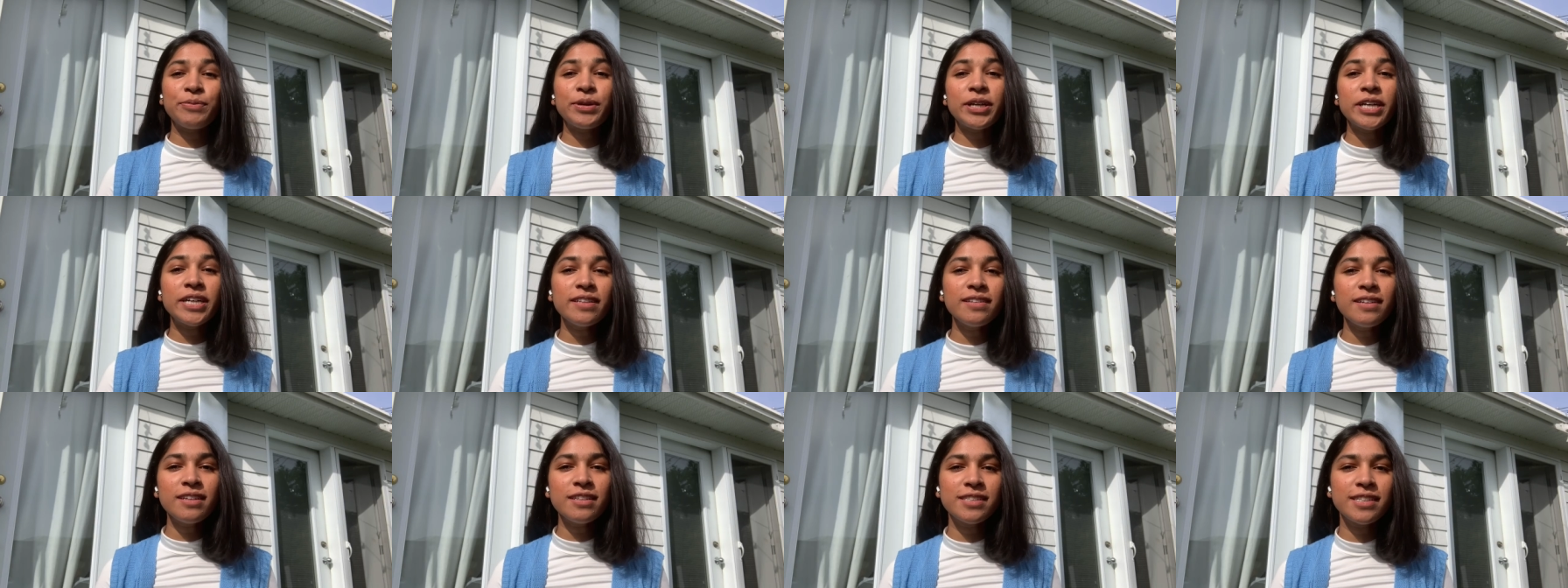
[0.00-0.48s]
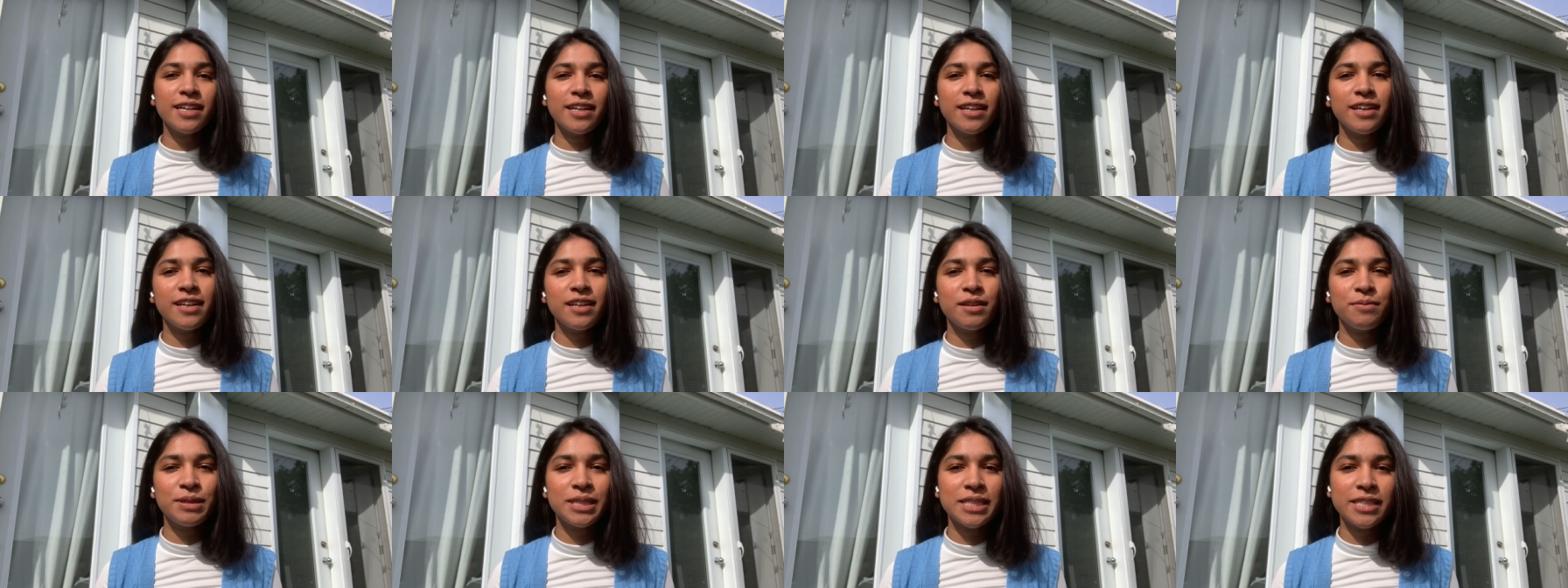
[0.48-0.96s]
currently
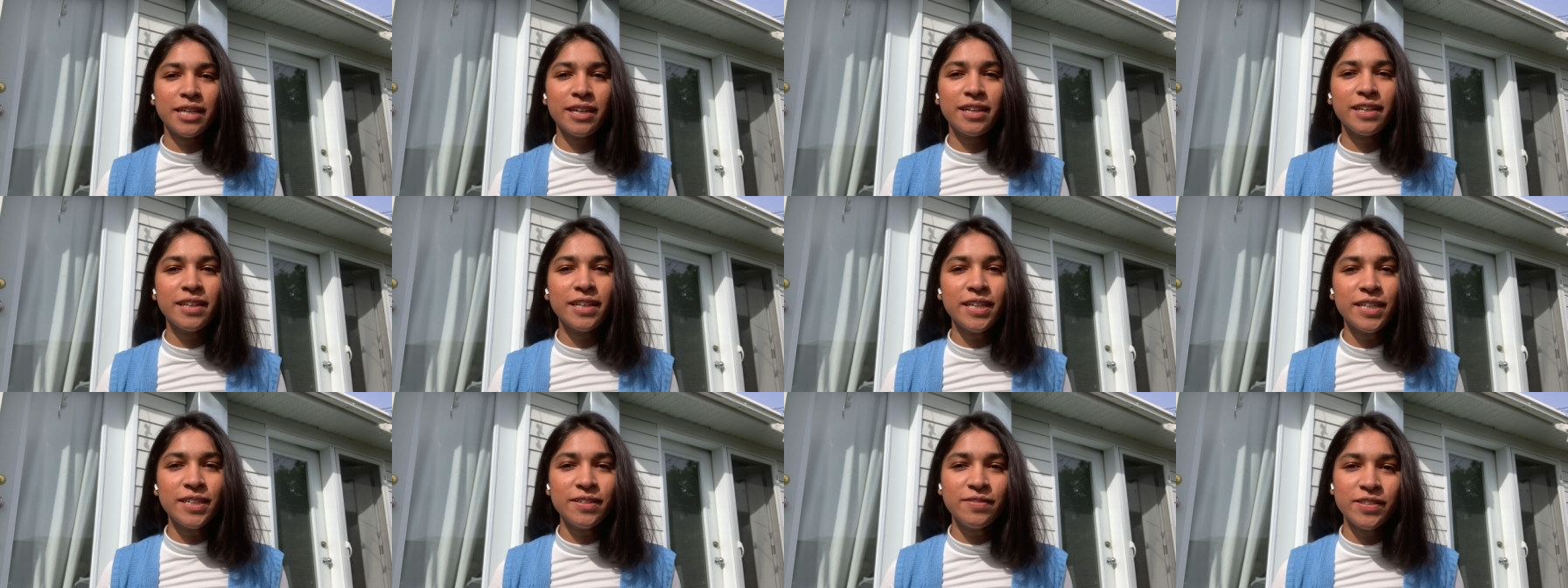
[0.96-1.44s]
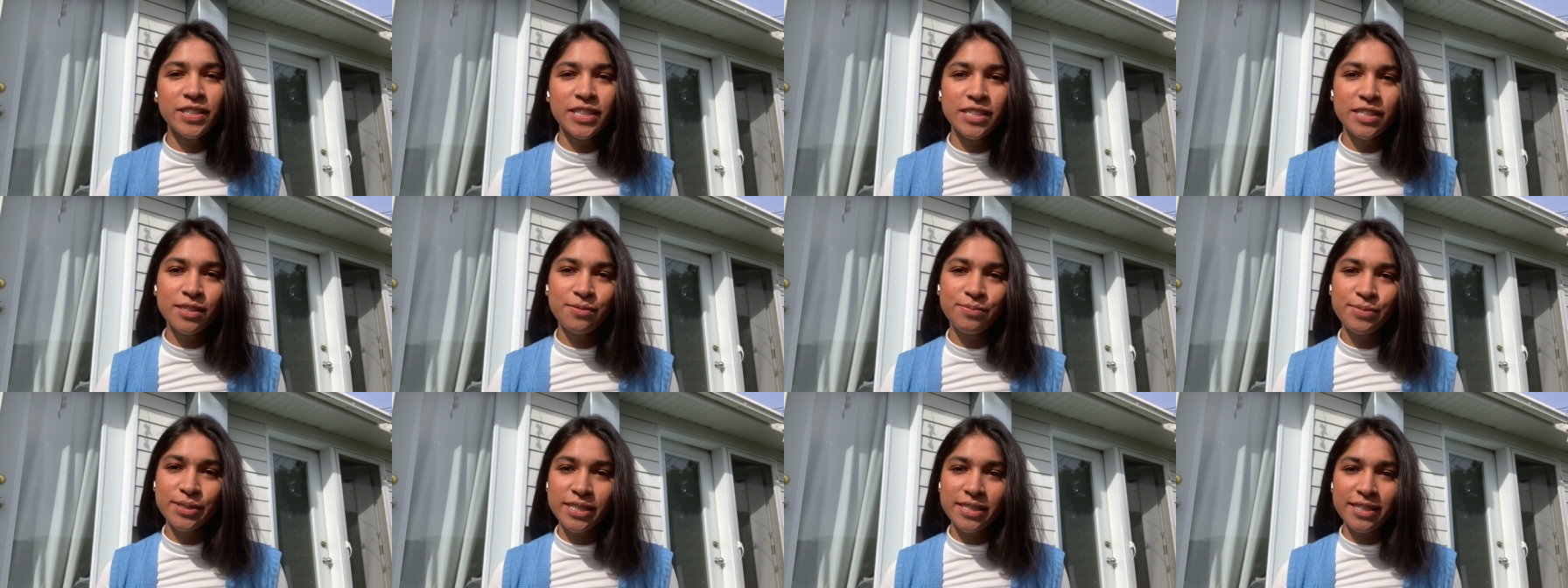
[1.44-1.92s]
studying in my second year of
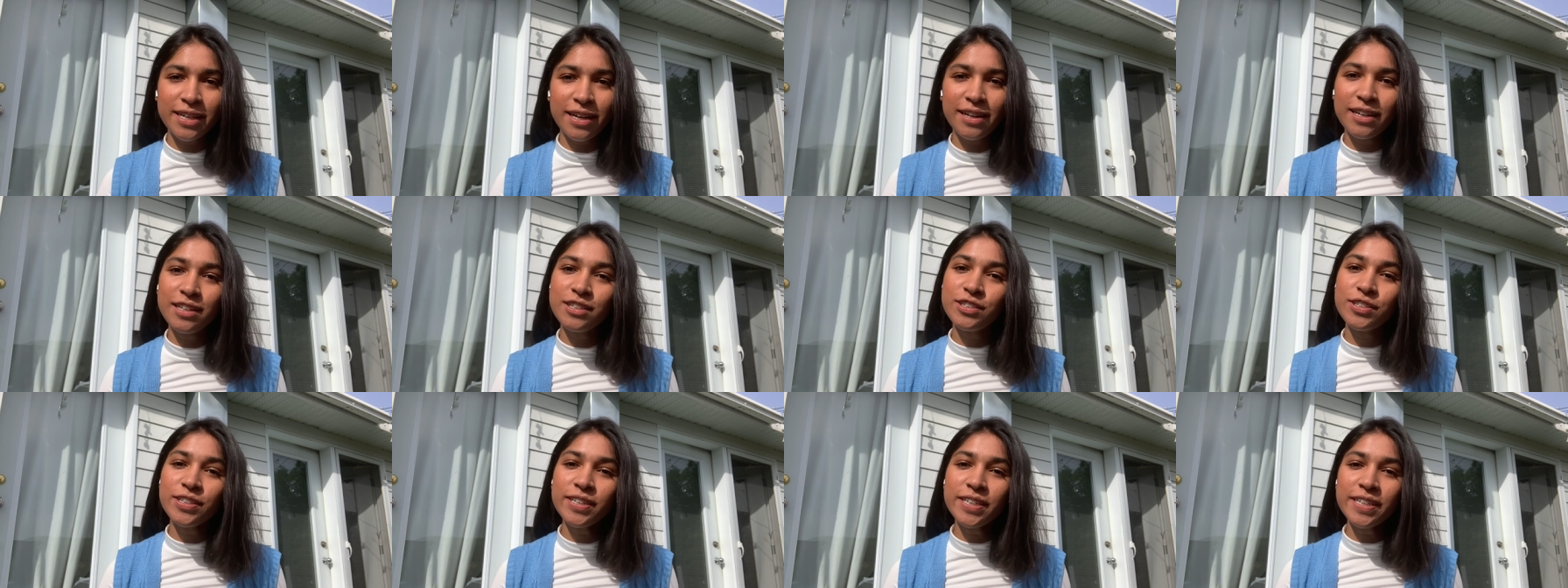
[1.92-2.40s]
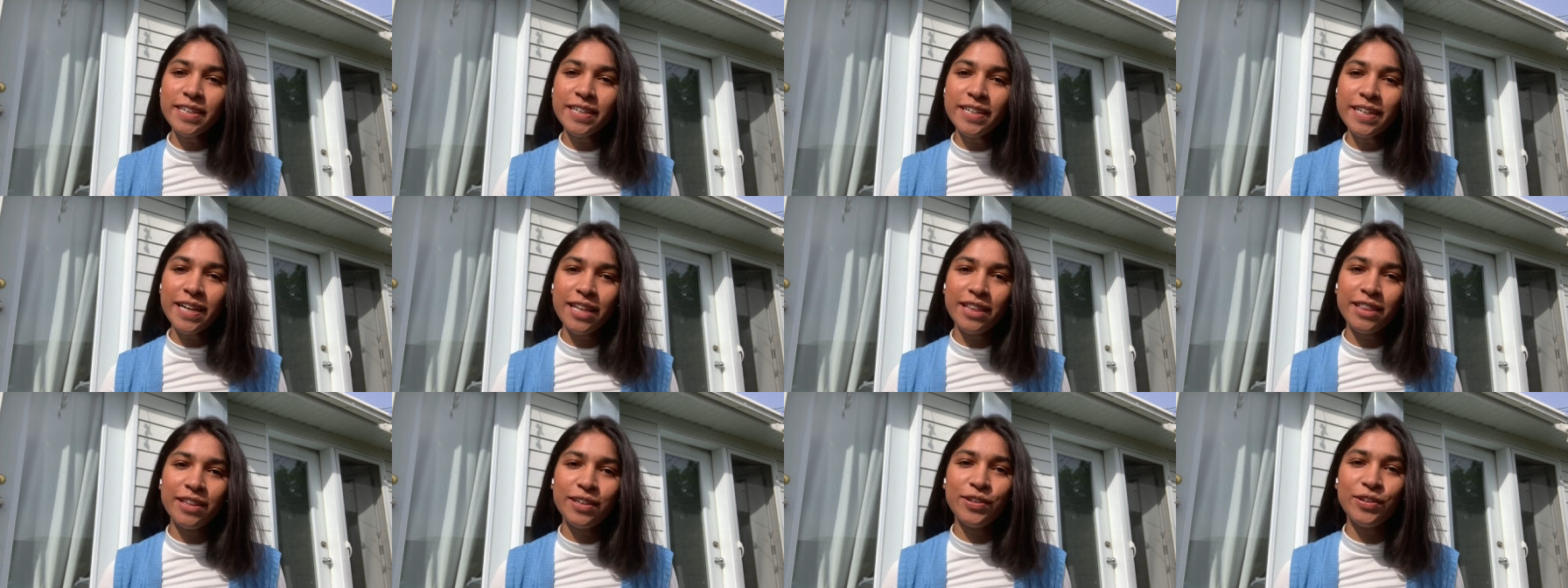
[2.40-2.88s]
systems design engineering
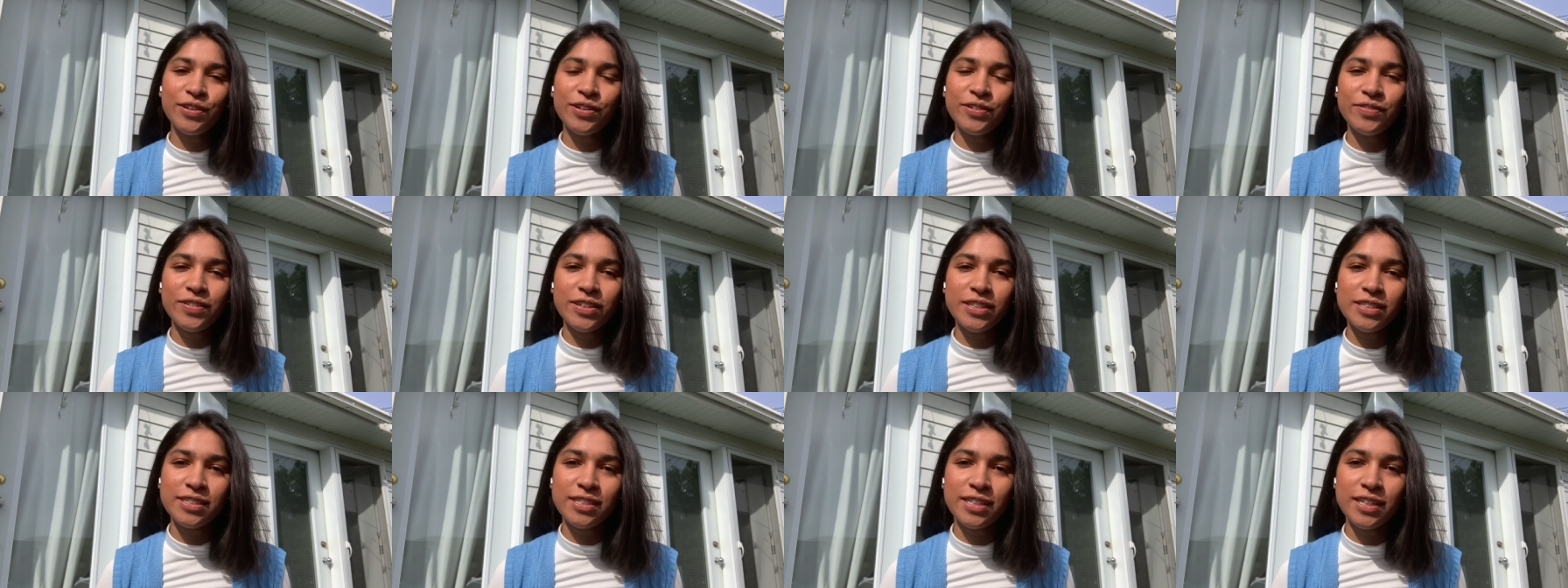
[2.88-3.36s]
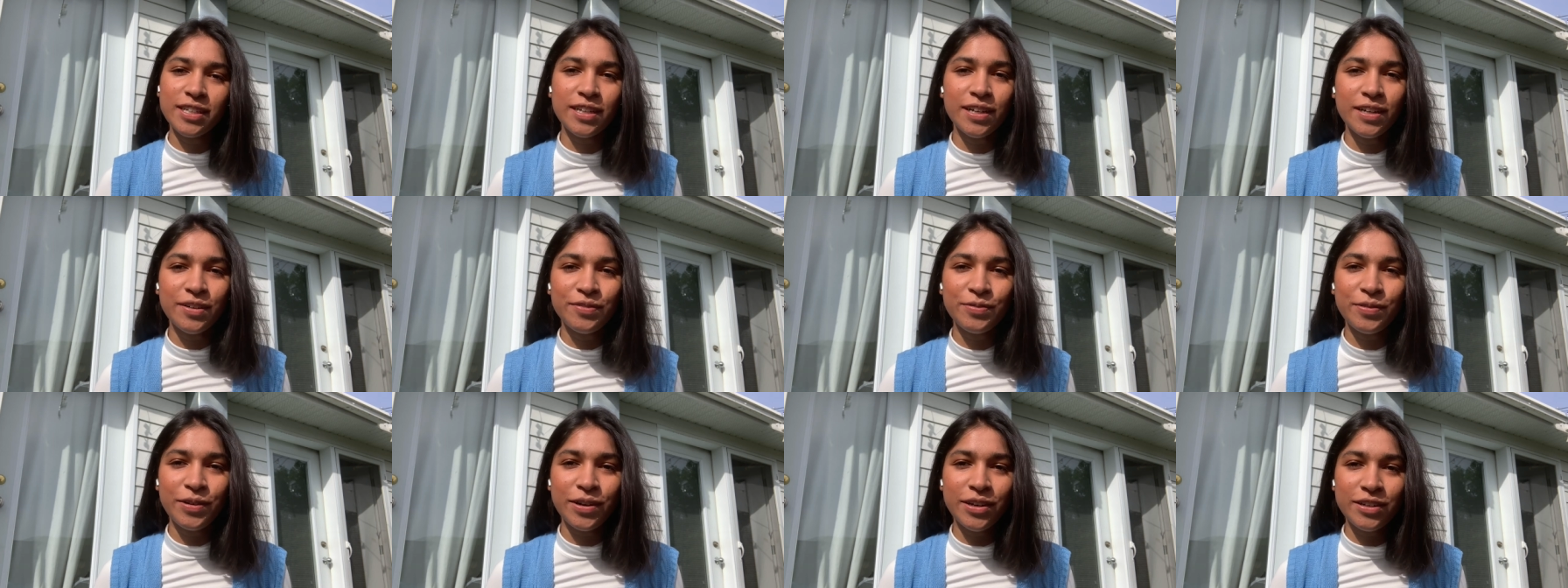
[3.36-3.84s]
at the University
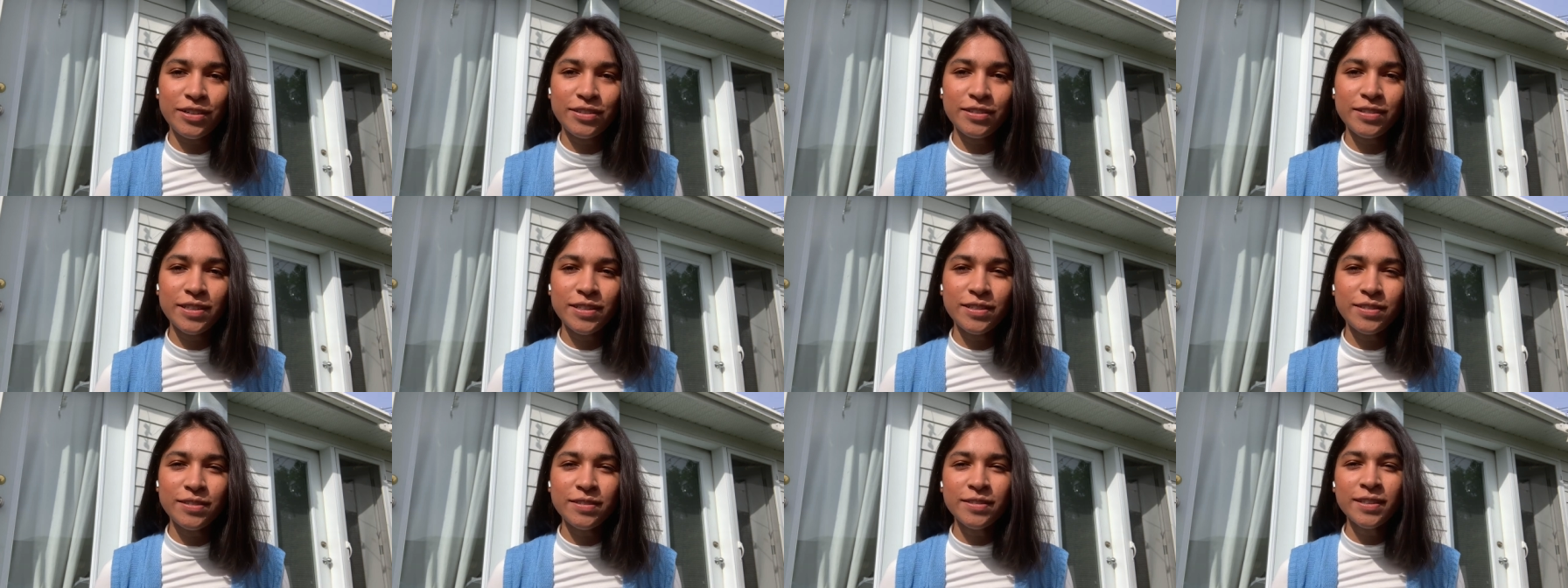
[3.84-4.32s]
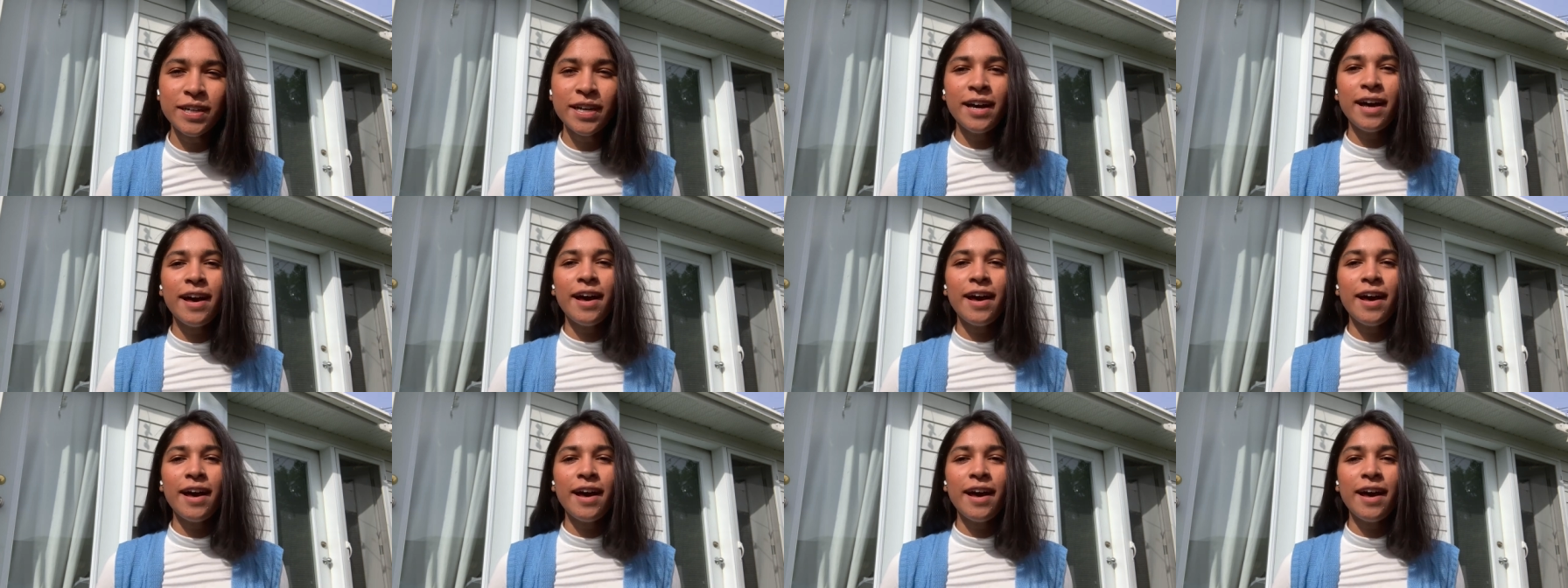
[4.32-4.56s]
of Waterloo.